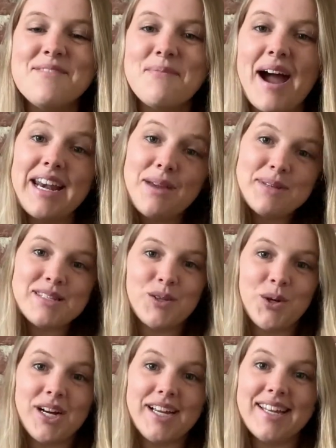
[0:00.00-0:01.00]
My name is
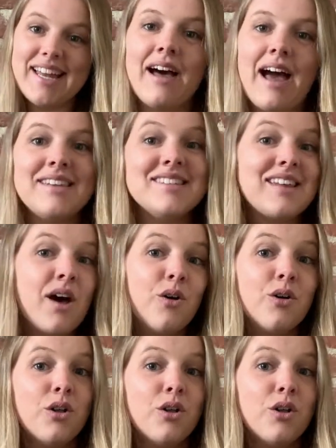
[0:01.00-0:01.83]
Laura. I sell